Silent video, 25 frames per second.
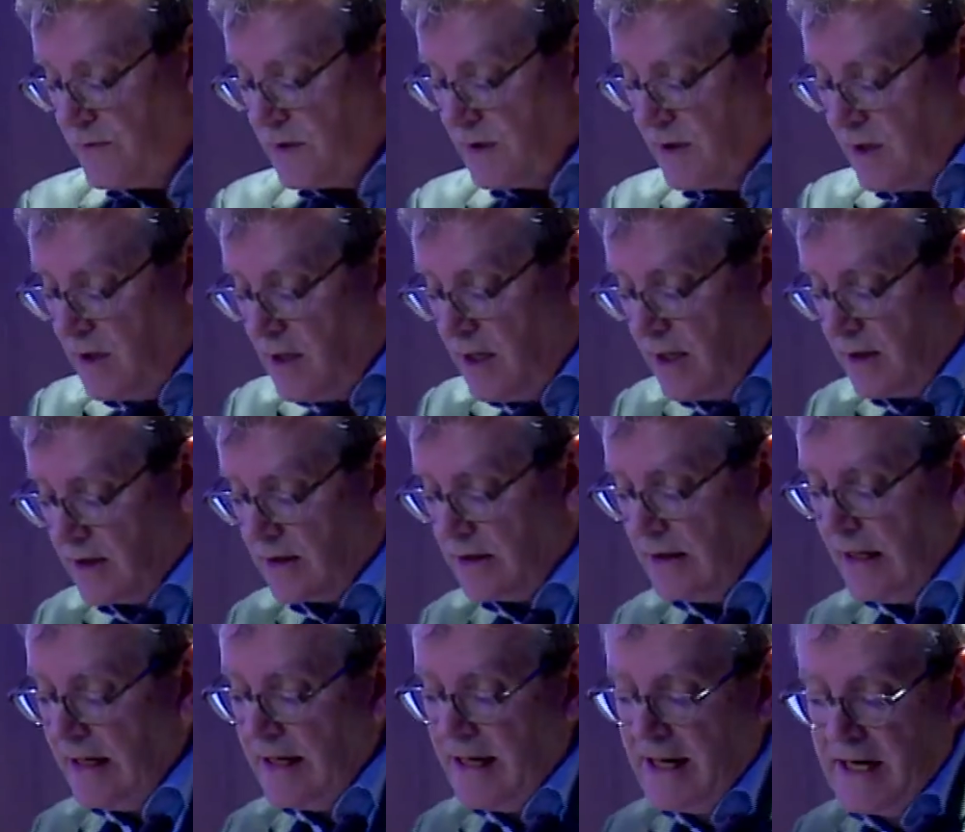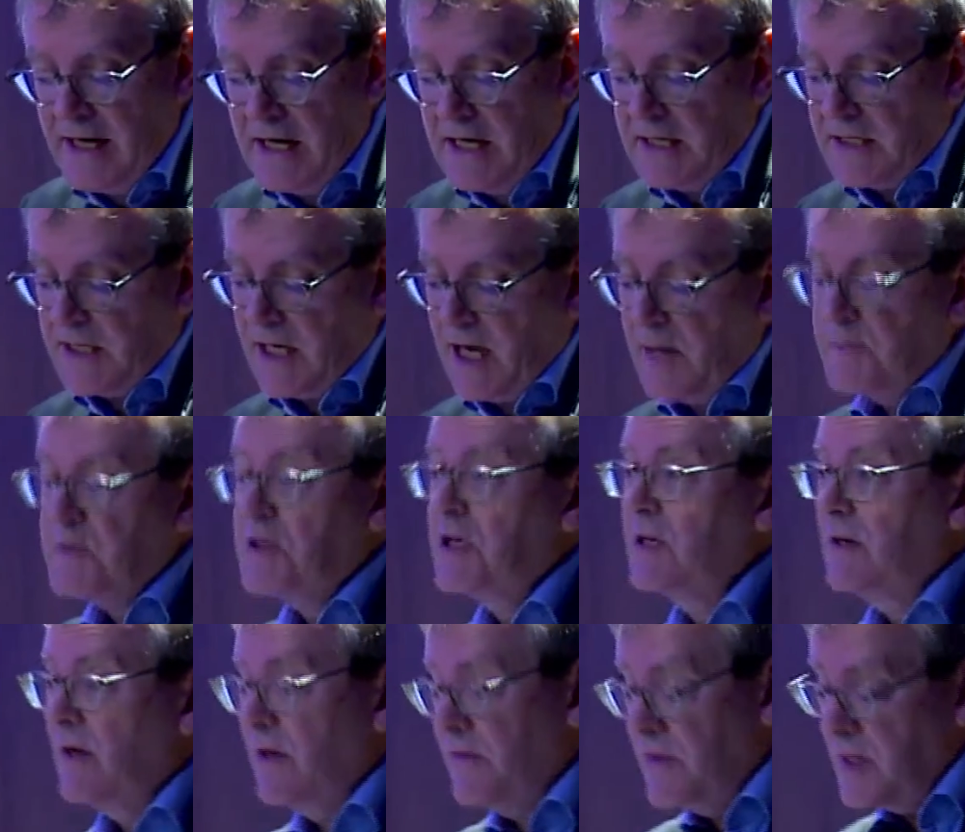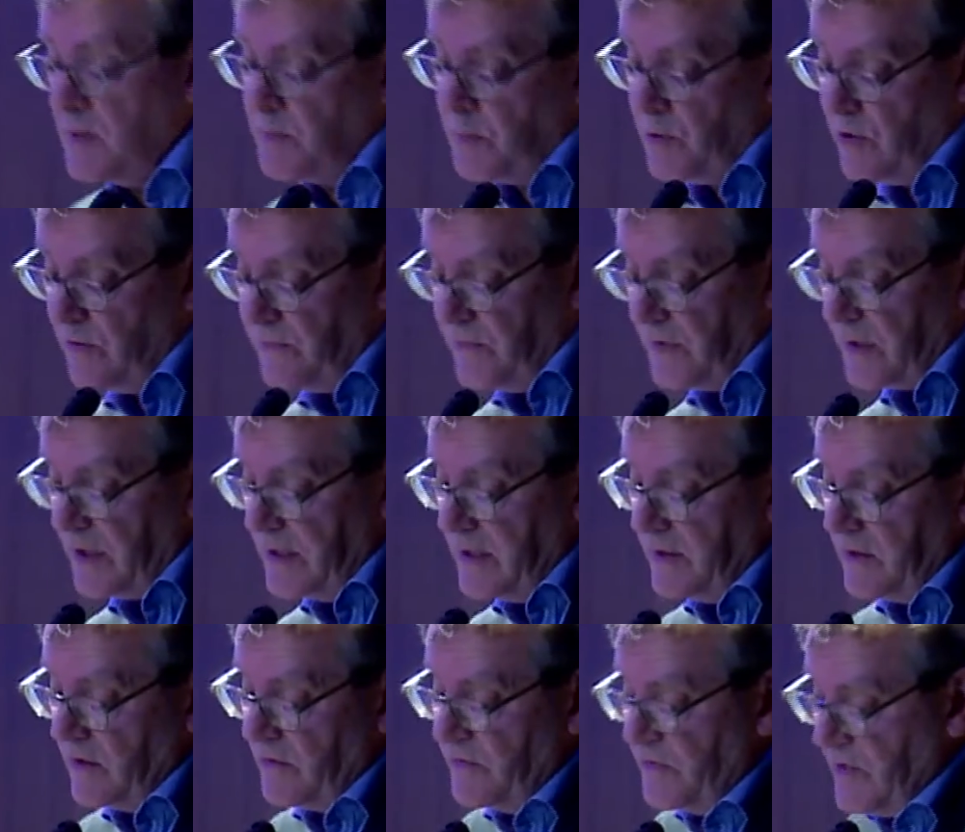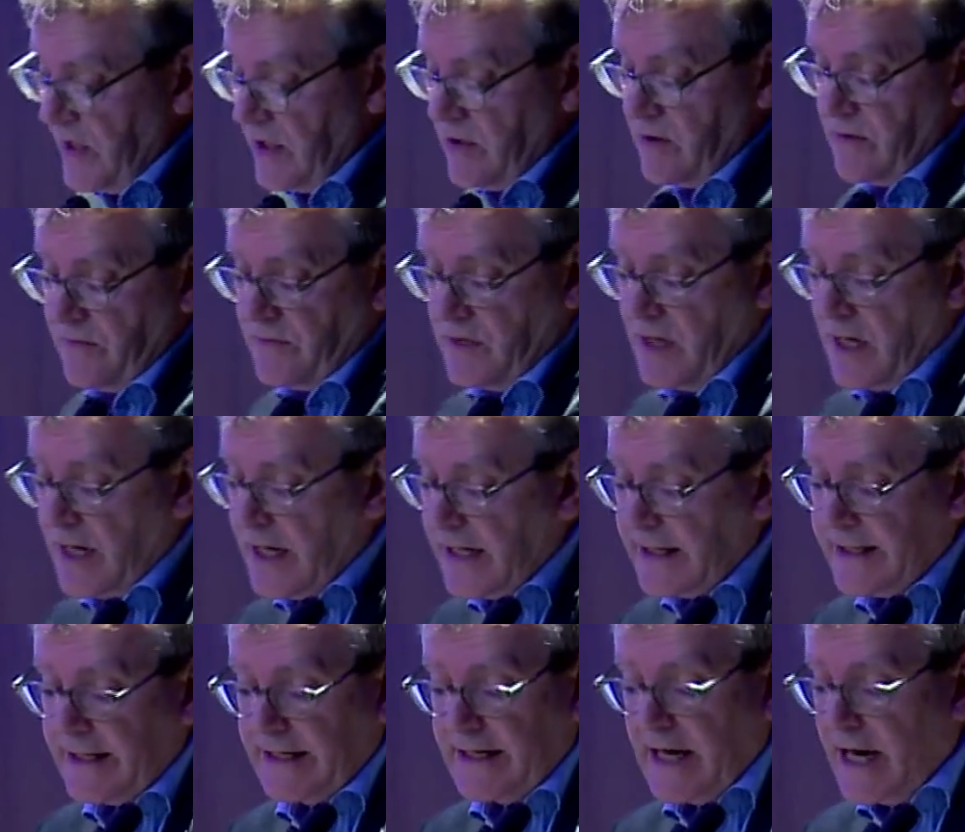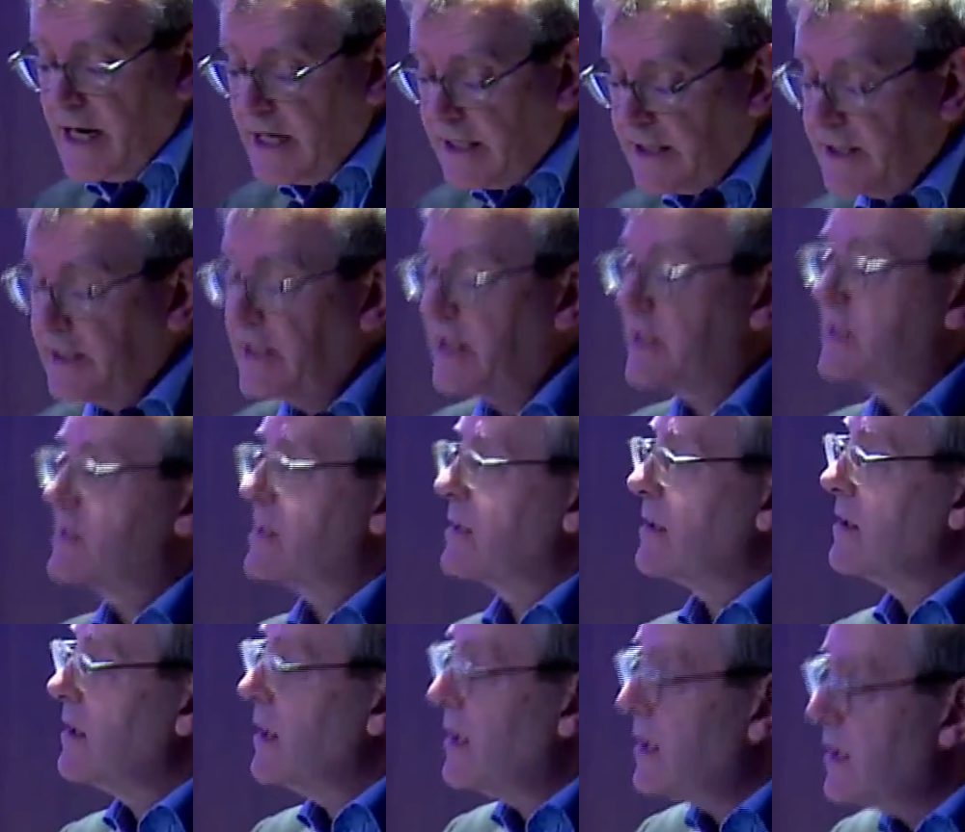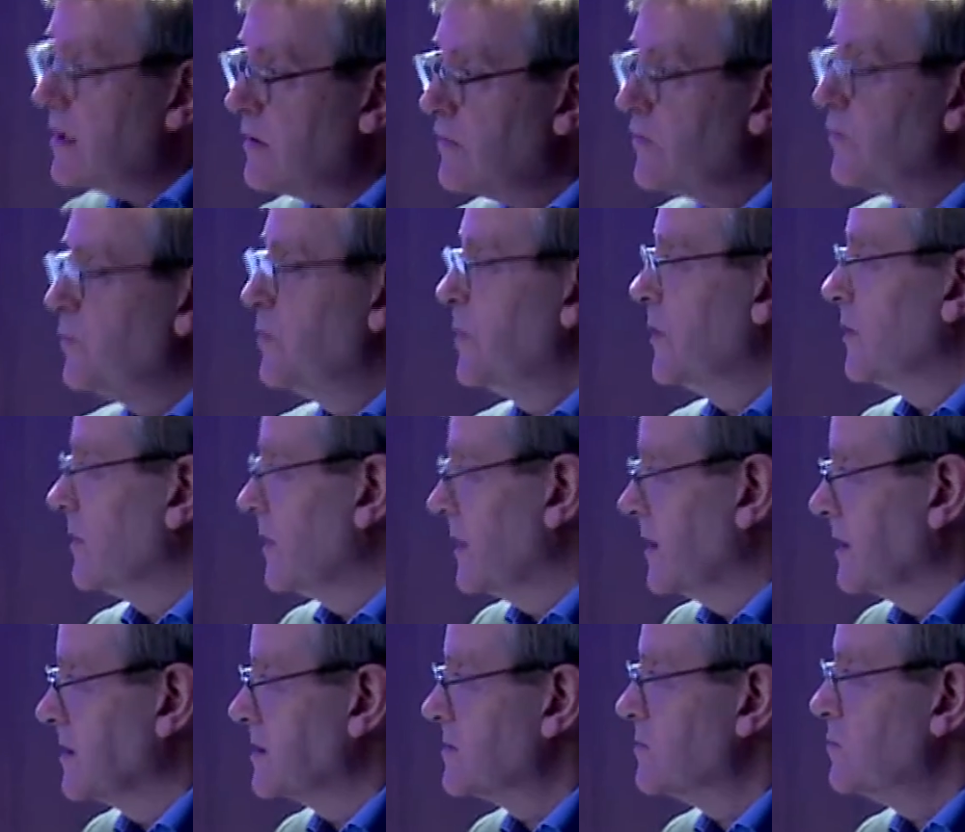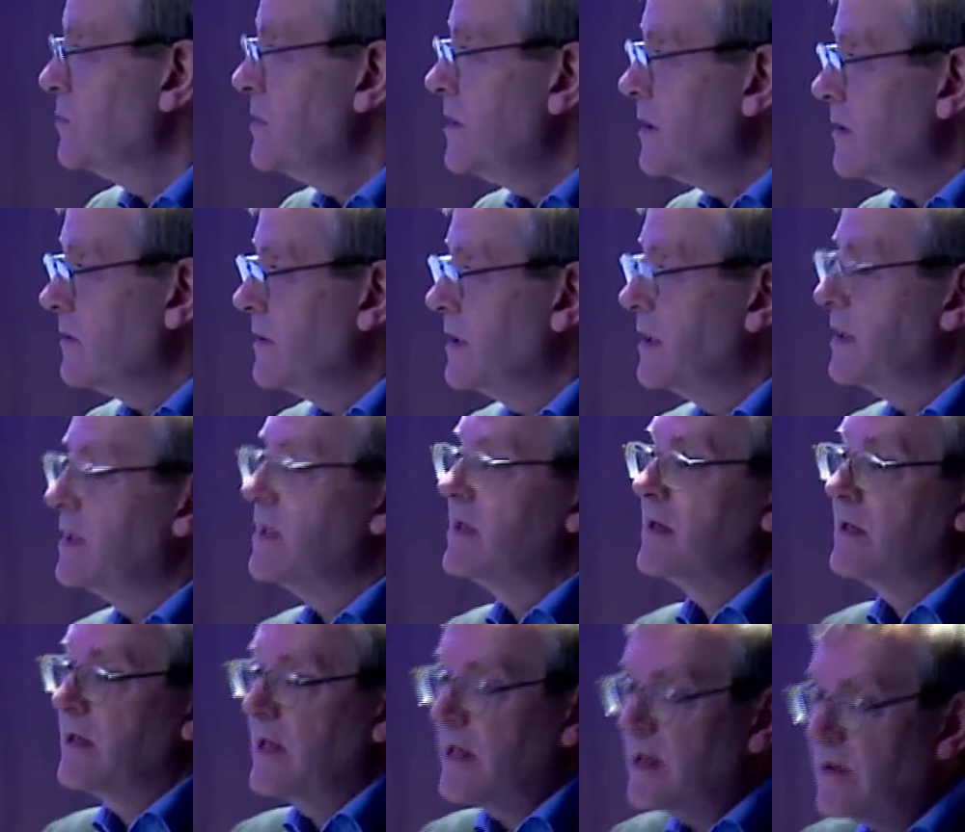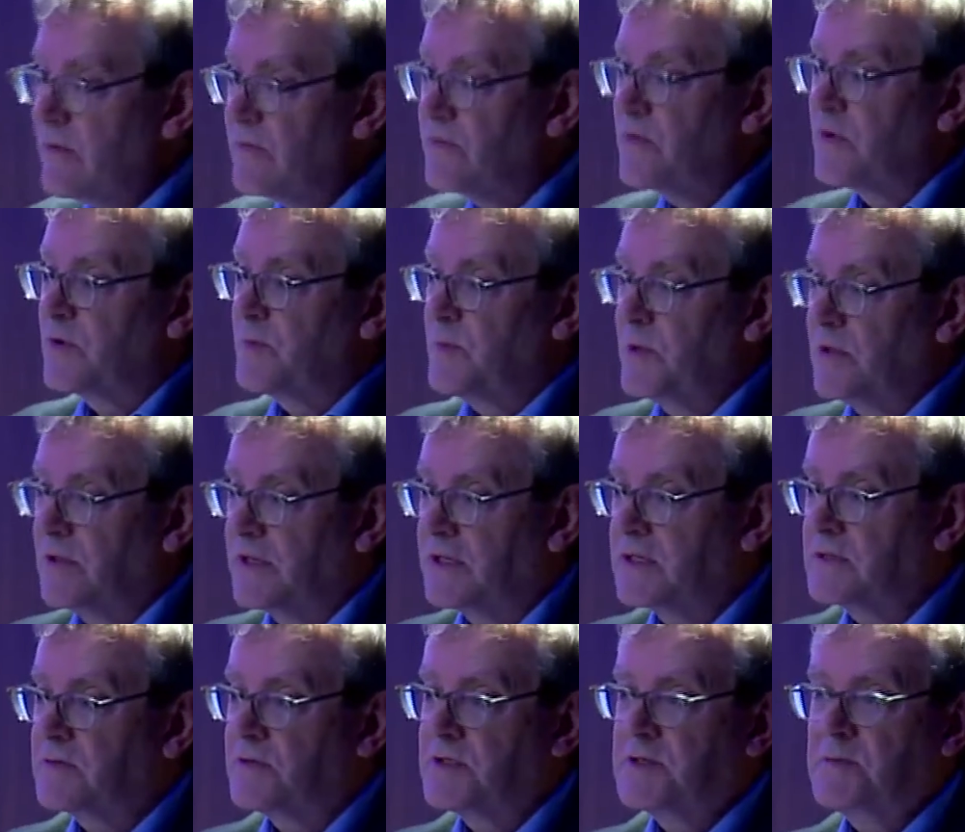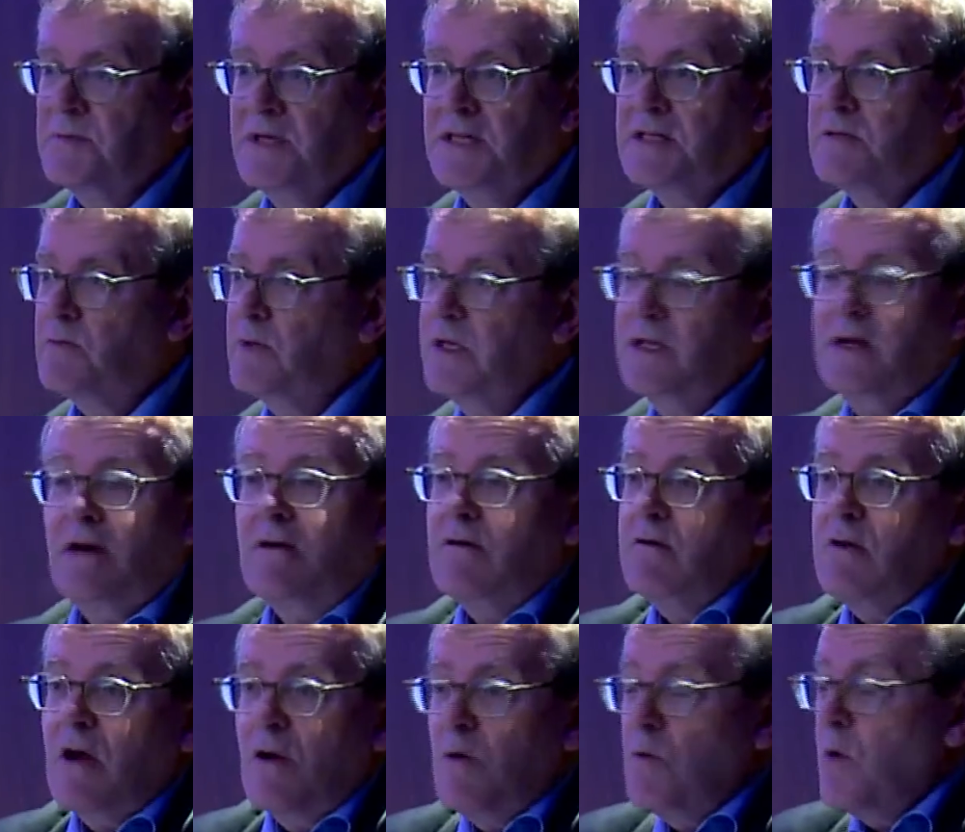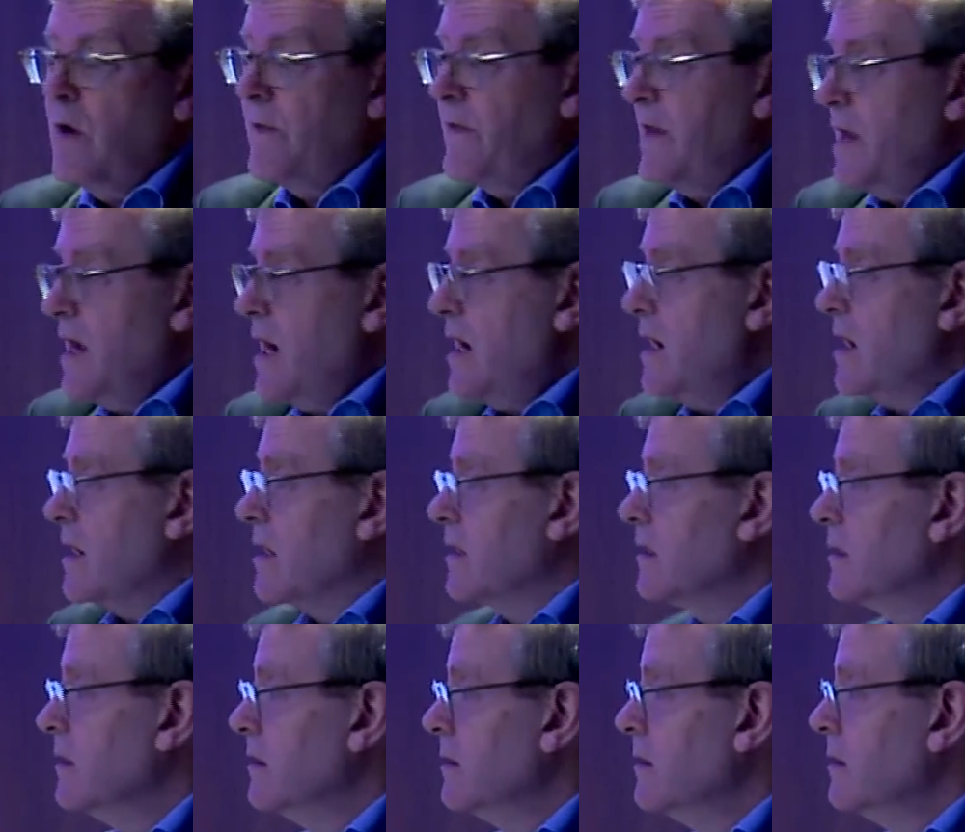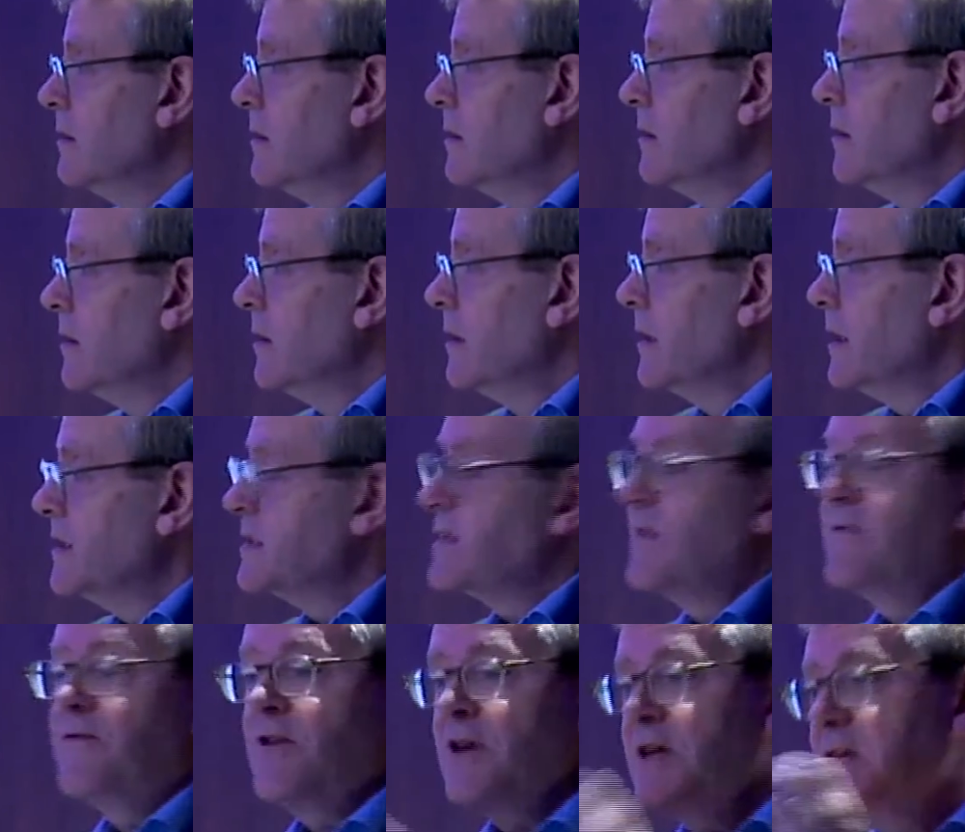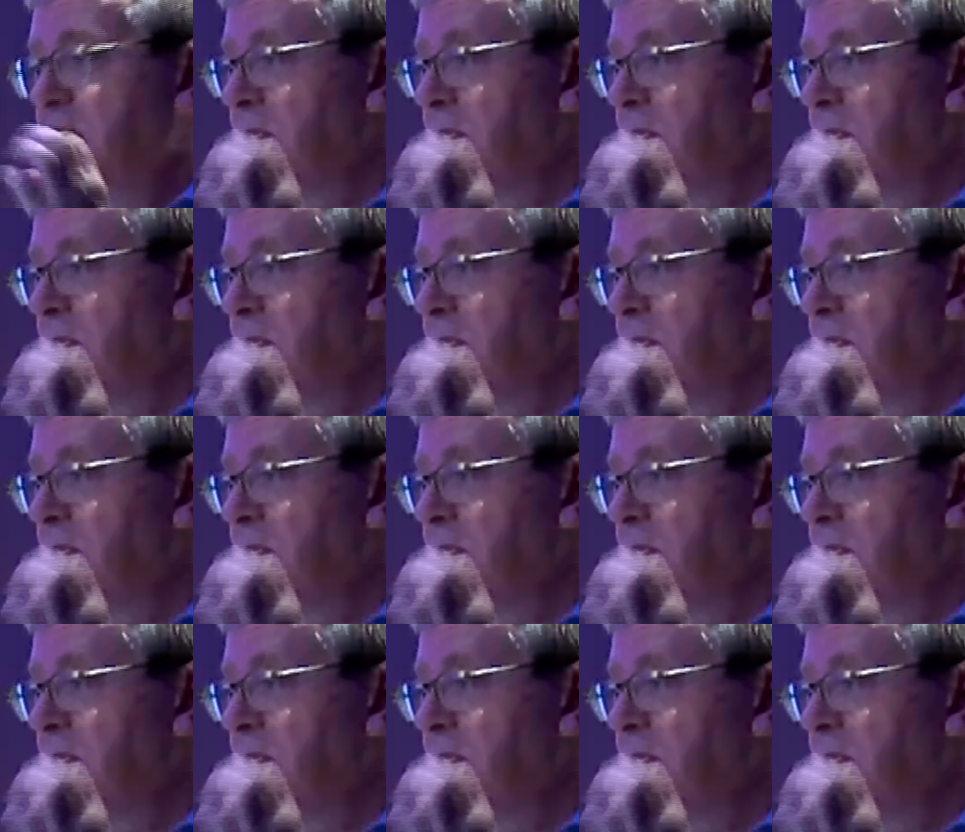denial, captured, I think, perfectly in the figure of the architect. Architects love buildings. We are in love with buildings, which means we don't know what they are. It's a very